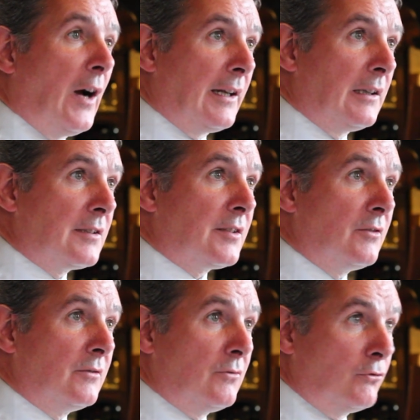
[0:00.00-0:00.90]
files,
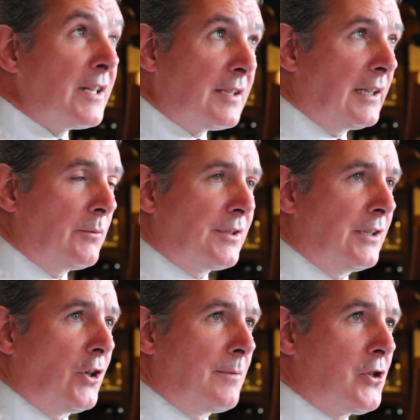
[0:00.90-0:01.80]
recently was the
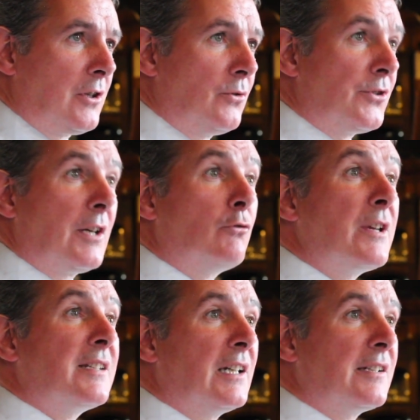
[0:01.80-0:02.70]
term she used,
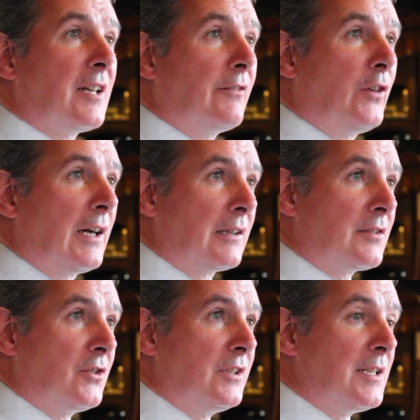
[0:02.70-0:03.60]
recently sent
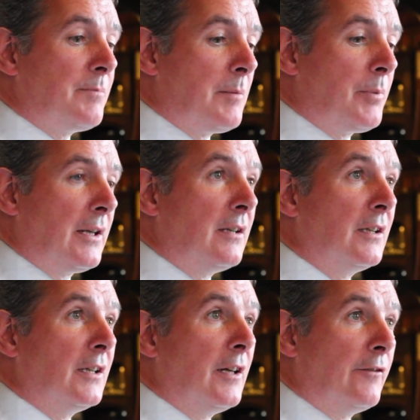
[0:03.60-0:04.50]
files to the DPP
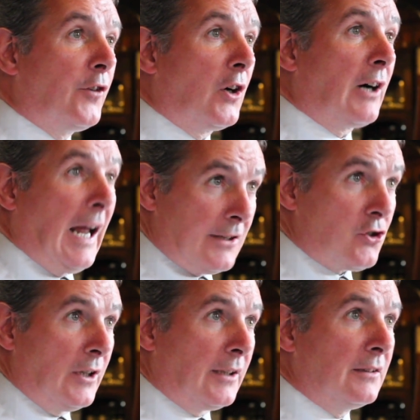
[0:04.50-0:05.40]
for
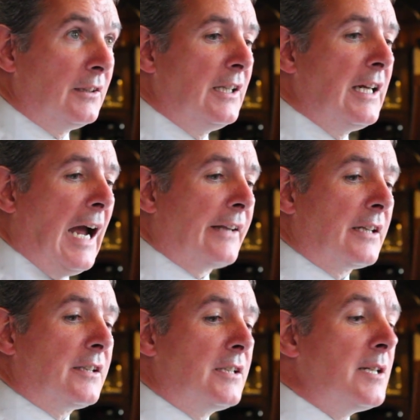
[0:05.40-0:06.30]
actioning, and
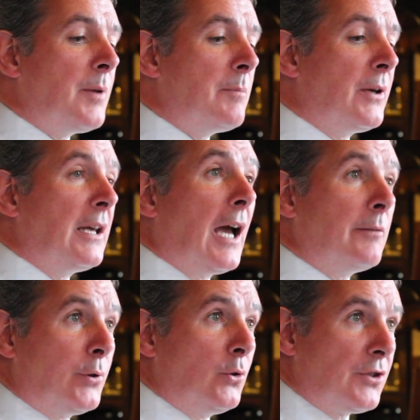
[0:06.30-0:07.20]
that the DPP
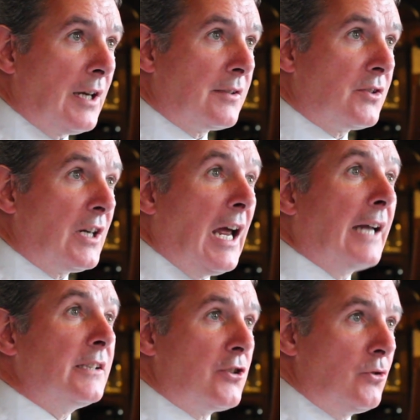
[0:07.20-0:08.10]
had processed
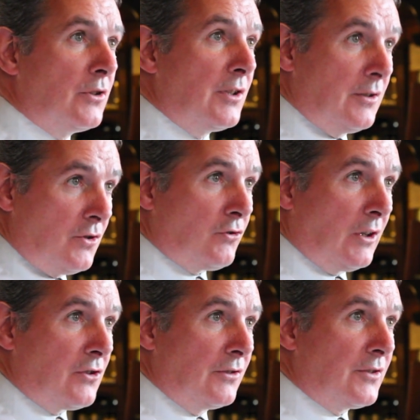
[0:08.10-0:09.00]
and issued
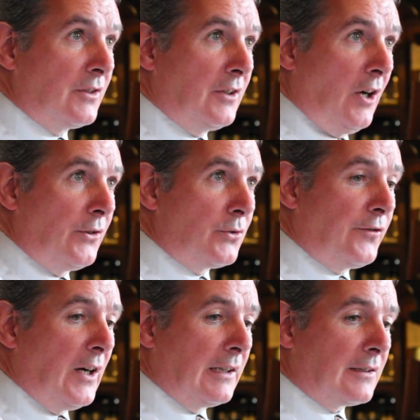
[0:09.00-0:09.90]
instructions on those
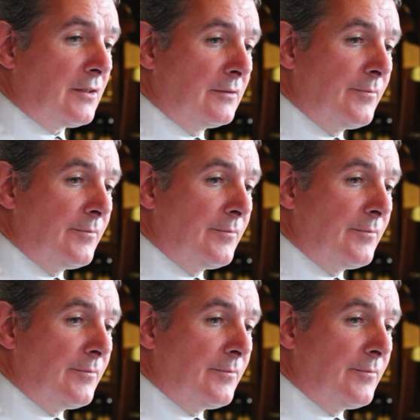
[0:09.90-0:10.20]
files.